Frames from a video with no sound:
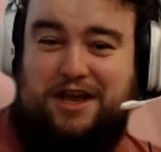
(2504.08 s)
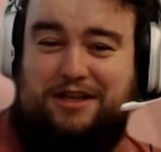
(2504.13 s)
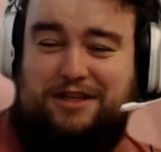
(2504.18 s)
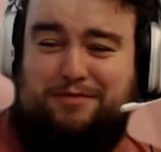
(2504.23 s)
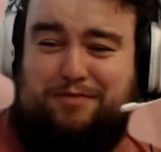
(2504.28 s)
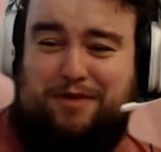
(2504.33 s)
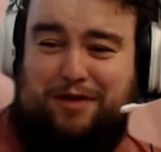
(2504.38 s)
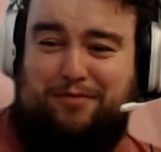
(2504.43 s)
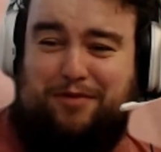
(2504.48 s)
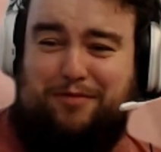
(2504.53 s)

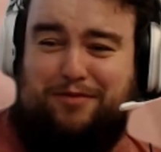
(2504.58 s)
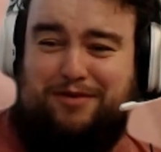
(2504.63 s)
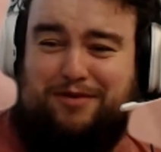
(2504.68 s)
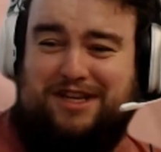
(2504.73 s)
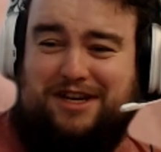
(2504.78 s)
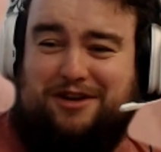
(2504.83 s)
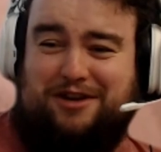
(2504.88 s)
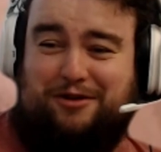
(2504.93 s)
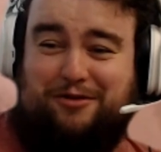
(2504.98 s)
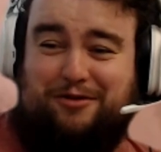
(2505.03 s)
People
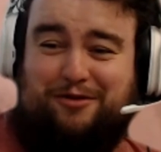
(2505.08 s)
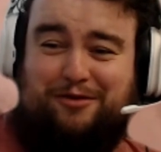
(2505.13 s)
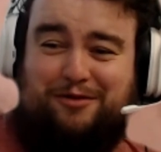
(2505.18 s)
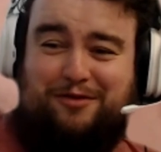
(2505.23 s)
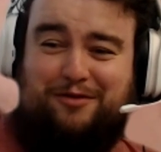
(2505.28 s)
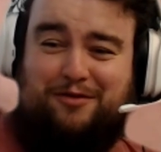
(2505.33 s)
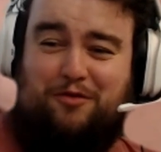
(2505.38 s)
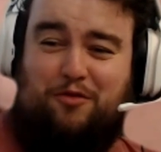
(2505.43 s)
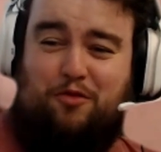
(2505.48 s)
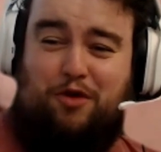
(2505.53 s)
send you
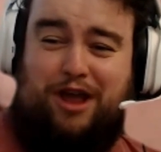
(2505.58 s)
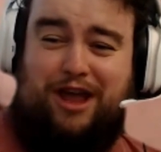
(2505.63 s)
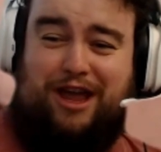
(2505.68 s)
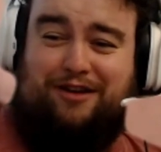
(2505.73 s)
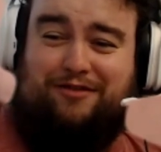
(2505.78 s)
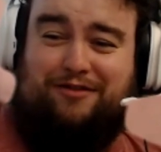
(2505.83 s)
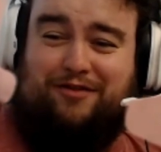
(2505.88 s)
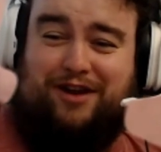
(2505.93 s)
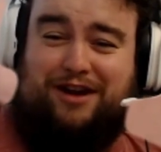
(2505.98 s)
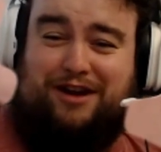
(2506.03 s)

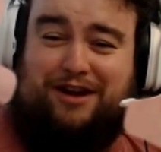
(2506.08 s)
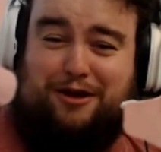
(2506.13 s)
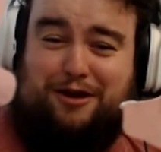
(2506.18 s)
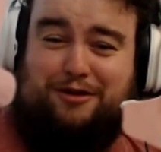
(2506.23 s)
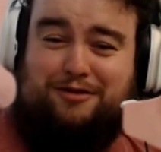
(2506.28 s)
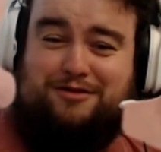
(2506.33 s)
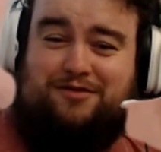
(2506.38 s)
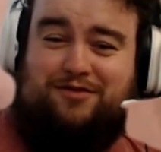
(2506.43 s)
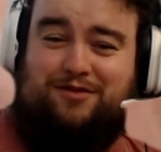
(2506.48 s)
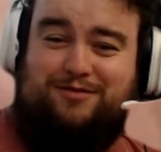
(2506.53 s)
weird
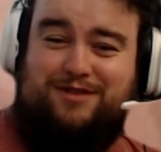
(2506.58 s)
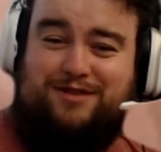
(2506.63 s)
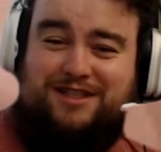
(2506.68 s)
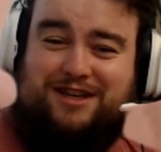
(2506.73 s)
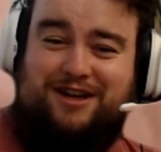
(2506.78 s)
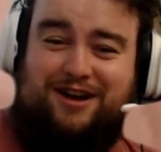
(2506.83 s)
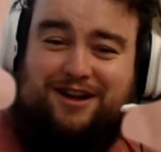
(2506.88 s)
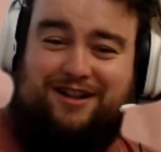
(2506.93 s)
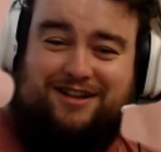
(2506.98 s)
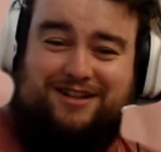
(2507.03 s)
videos from
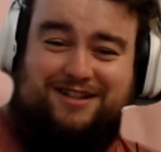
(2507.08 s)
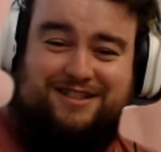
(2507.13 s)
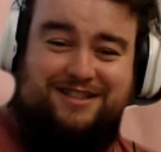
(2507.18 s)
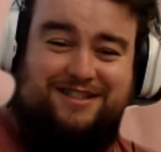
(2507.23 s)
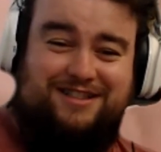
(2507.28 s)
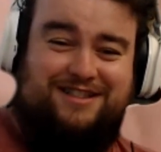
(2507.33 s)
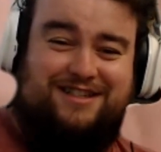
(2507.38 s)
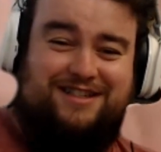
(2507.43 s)
Scotland.